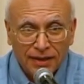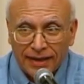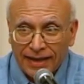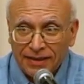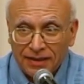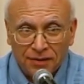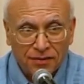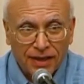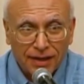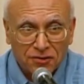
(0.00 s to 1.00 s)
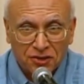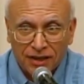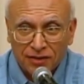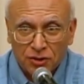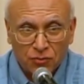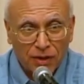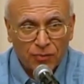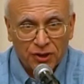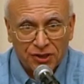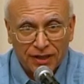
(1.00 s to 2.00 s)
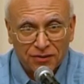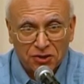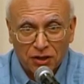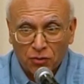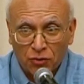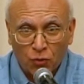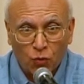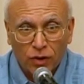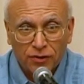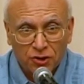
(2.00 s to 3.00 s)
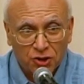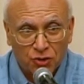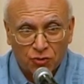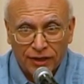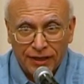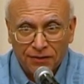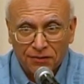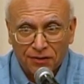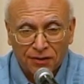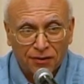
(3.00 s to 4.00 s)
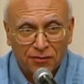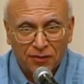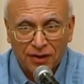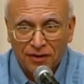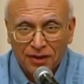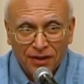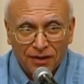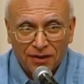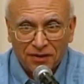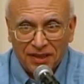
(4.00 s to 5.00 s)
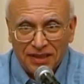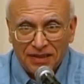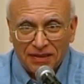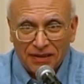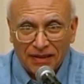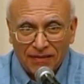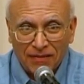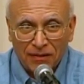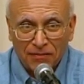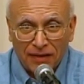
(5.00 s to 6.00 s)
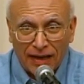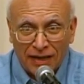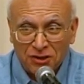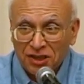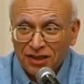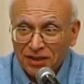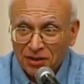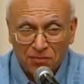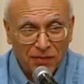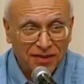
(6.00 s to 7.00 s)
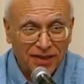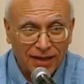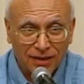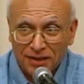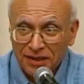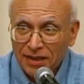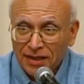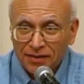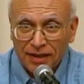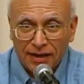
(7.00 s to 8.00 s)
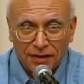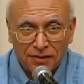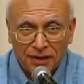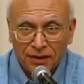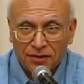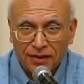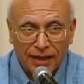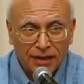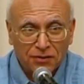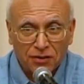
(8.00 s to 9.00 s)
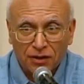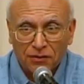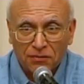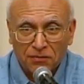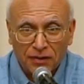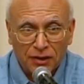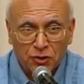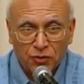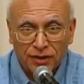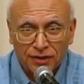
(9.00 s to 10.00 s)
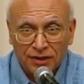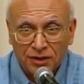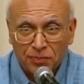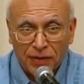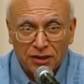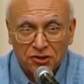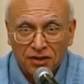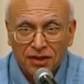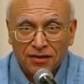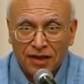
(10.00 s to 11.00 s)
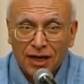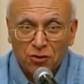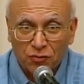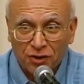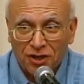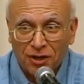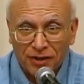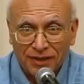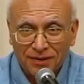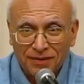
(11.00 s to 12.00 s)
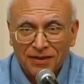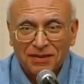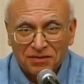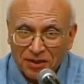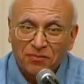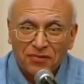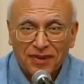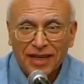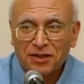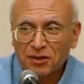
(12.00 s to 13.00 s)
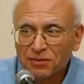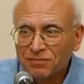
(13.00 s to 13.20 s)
and in that sense represents the one strain of the exilic mentality that I think that Israel is best not overcoming. So, thank you.